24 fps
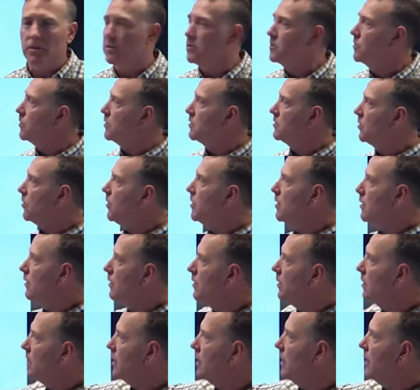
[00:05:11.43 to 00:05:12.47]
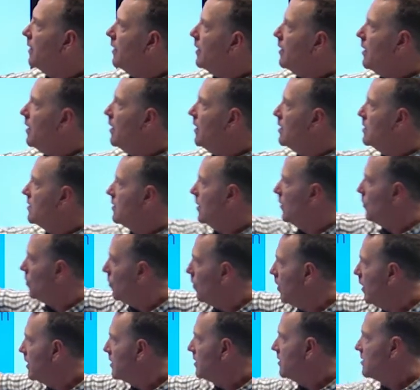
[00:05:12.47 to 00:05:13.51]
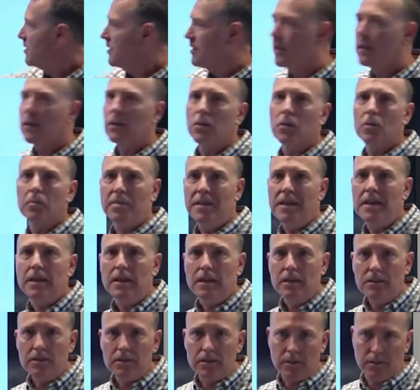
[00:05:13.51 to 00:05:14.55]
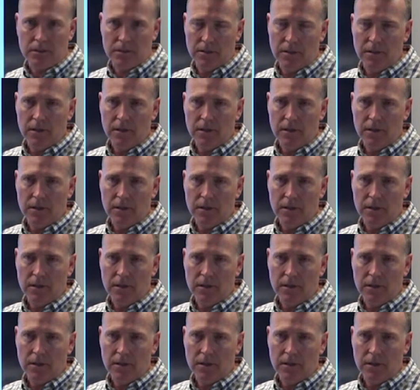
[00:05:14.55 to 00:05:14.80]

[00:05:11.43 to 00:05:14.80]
And so it's going to look like it is a one single piece